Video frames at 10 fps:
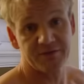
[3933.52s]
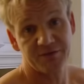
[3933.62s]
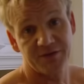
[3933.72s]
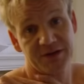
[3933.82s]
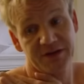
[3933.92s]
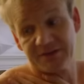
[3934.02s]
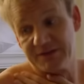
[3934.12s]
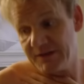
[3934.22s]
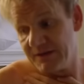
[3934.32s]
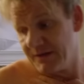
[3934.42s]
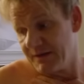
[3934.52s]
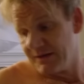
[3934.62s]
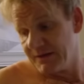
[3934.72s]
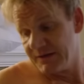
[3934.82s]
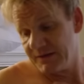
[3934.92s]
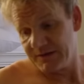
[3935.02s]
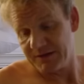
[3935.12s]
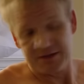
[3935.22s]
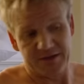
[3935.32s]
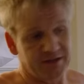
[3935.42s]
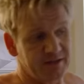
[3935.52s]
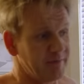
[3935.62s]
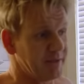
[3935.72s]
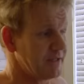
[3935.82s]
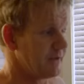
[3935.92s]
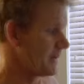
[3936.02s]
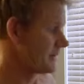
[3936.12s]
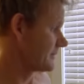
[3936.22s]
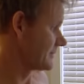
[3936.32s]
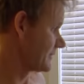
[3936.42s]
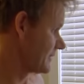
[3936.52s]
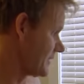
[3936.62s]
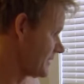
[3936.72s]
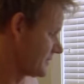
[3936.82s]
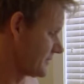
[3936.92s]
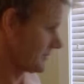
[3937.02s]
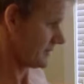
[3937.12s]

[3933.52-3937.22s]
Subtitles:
for 3 years. Like they've been doing. God.